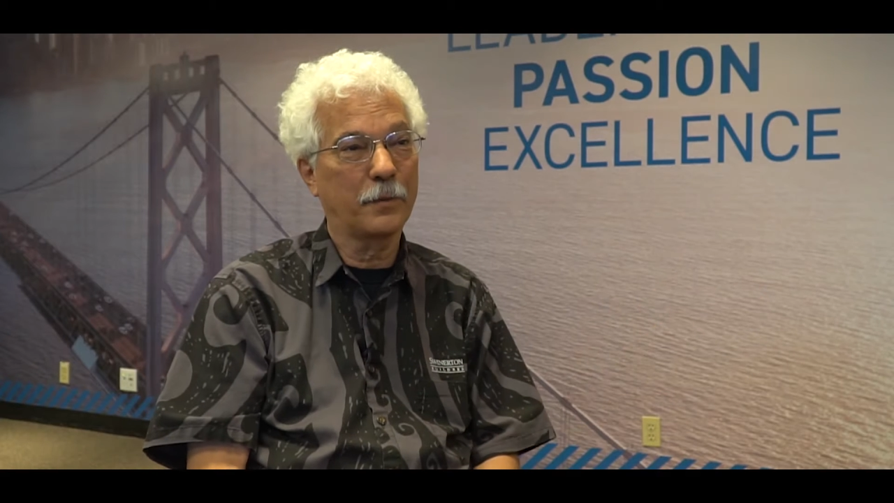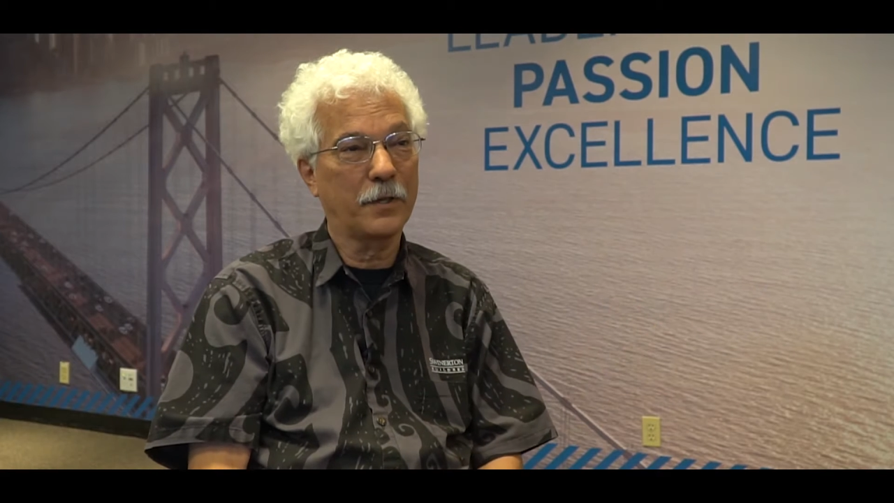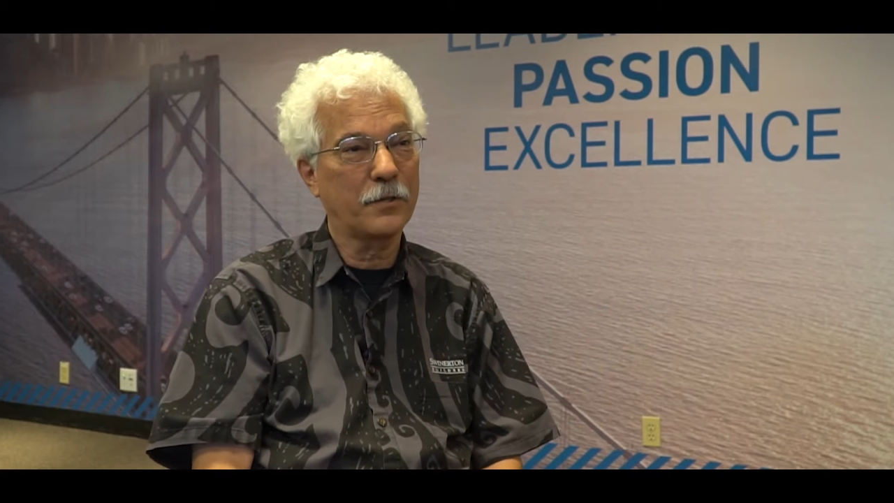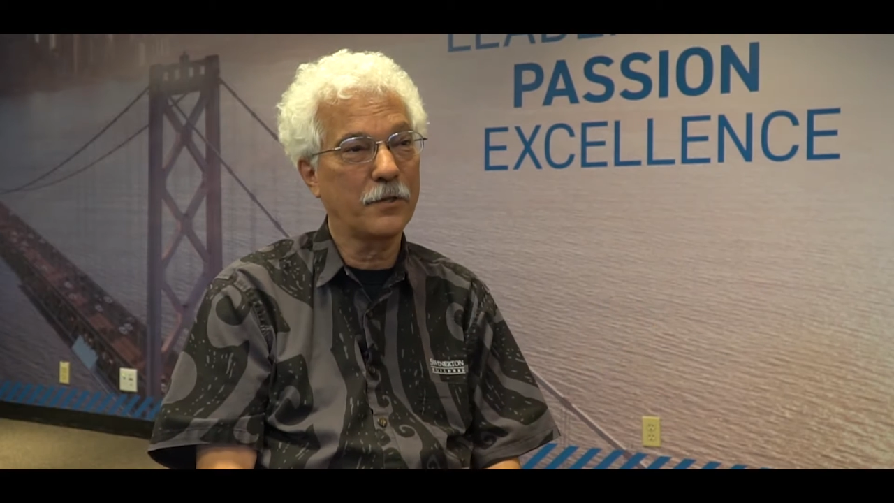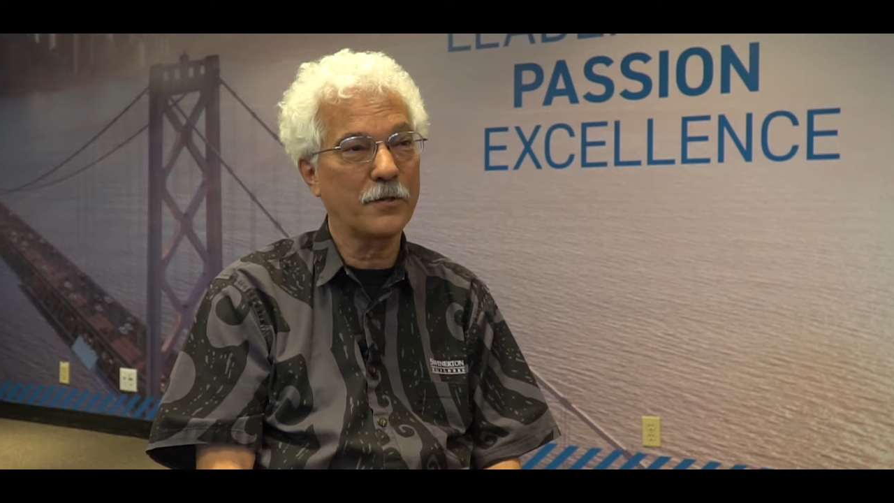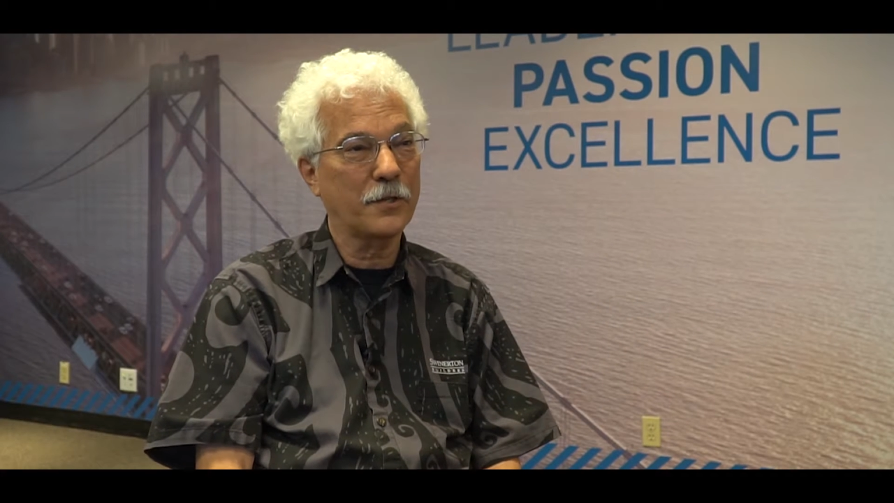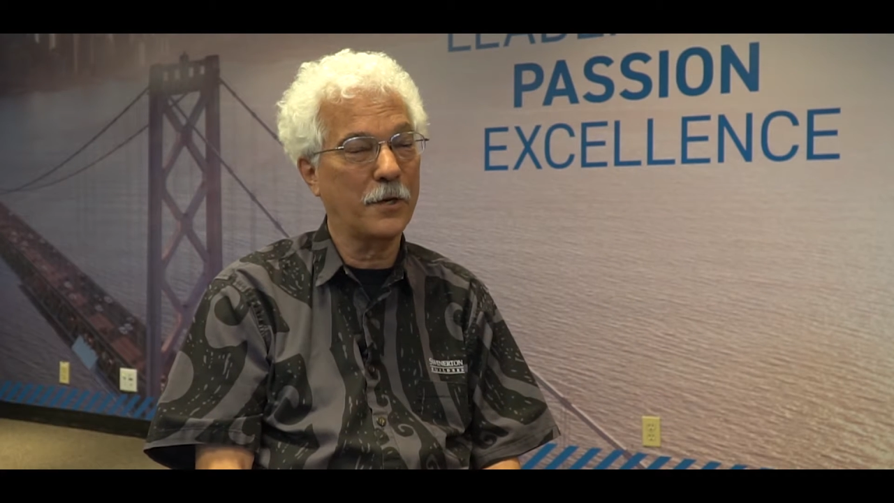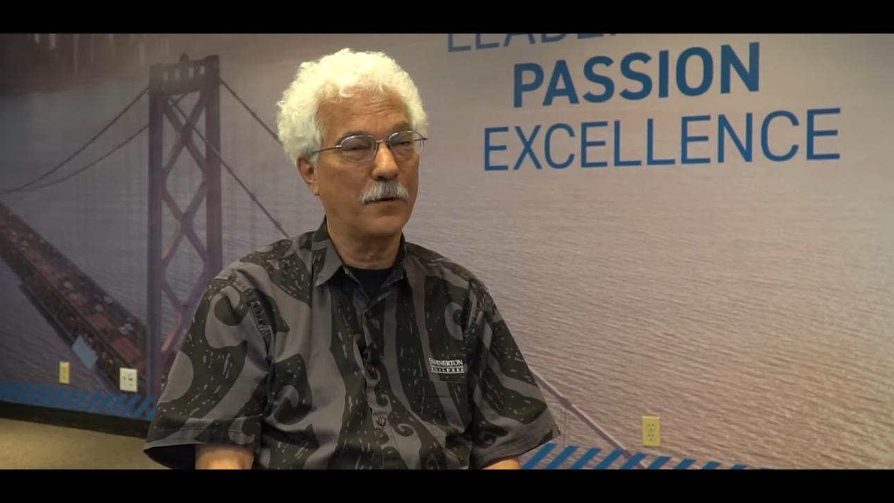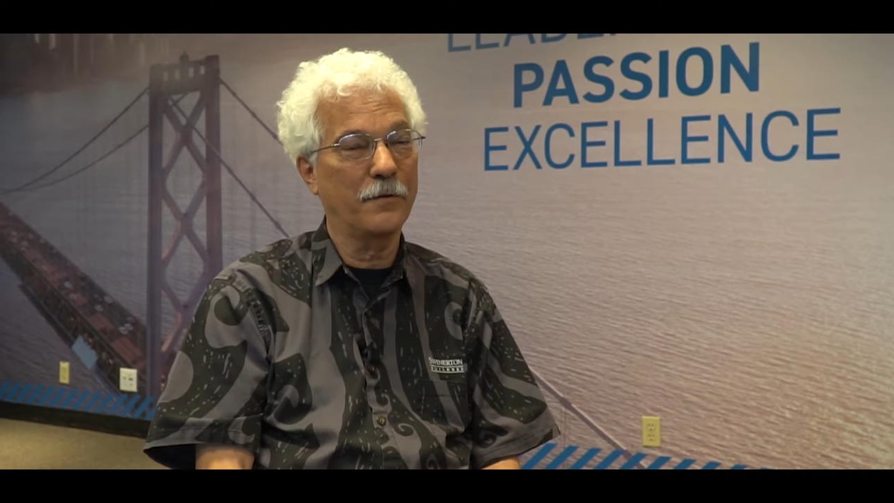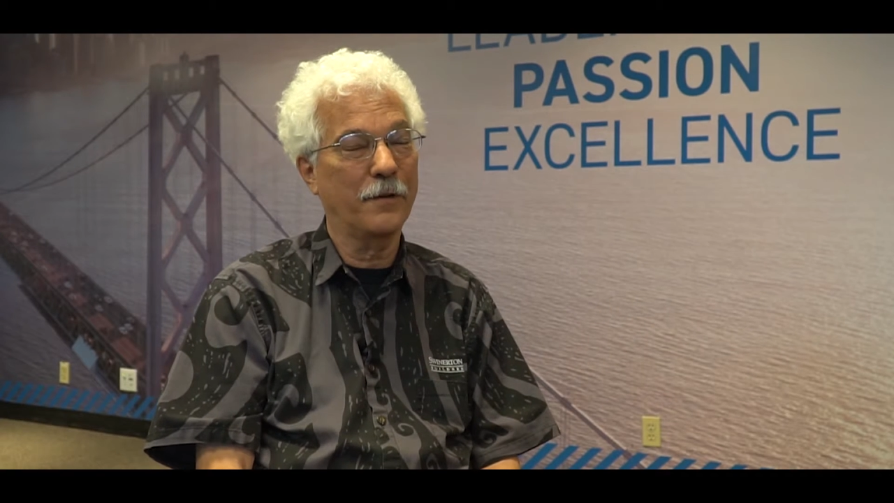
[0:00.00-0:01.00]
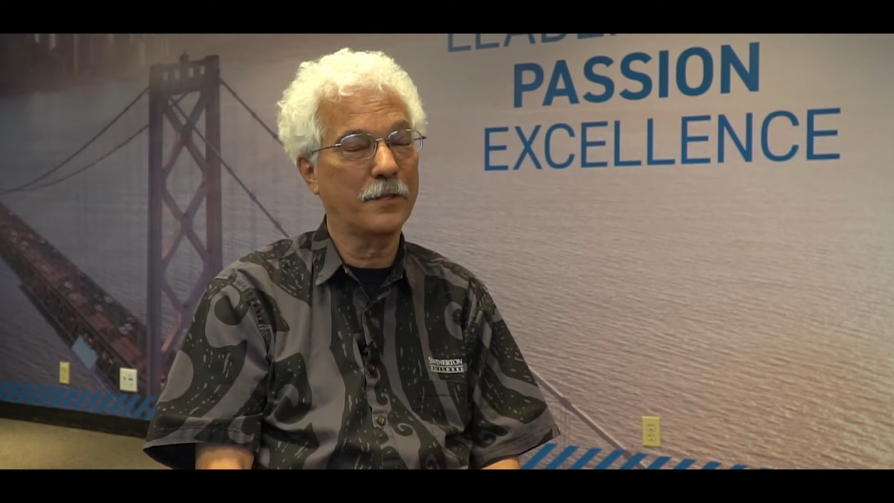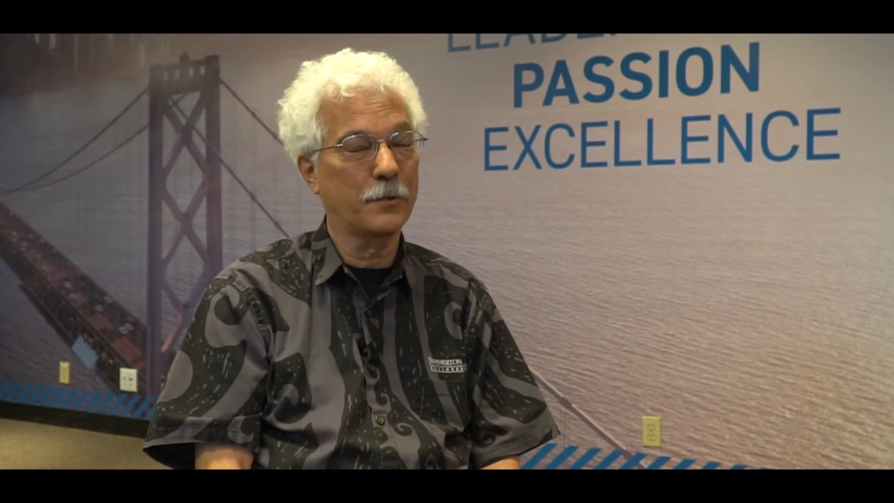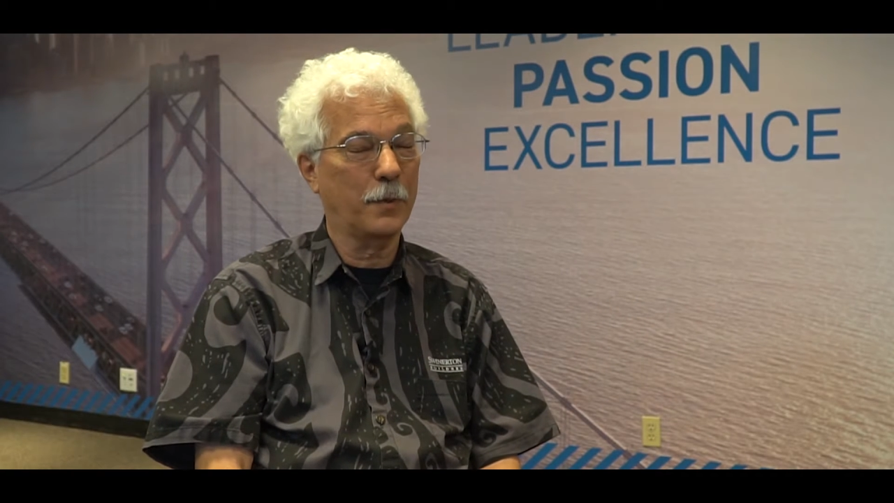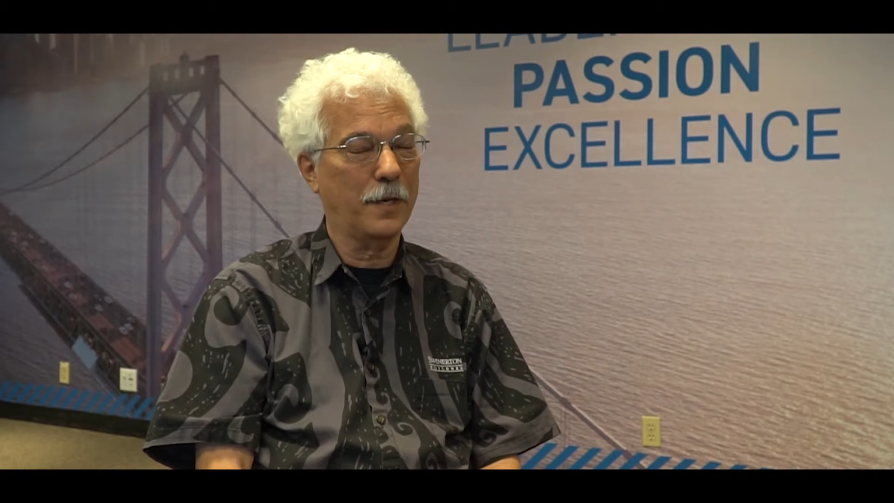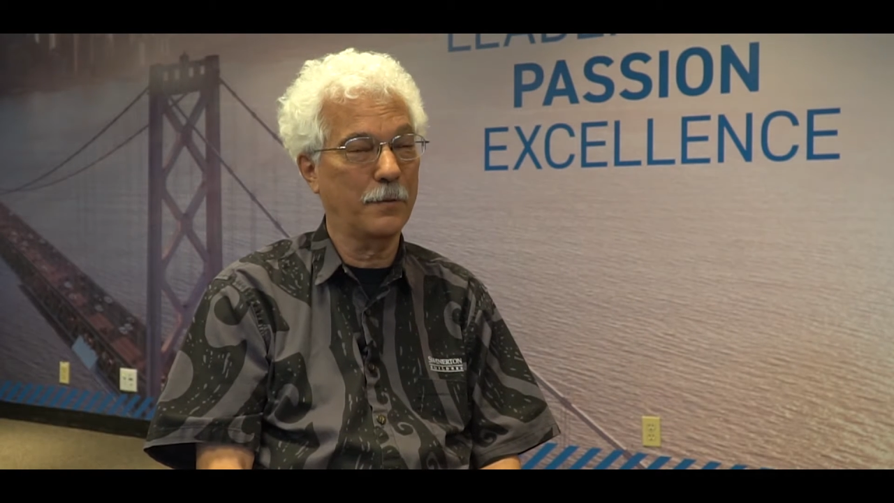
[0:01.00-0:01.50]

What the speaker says: plus years ago this is what I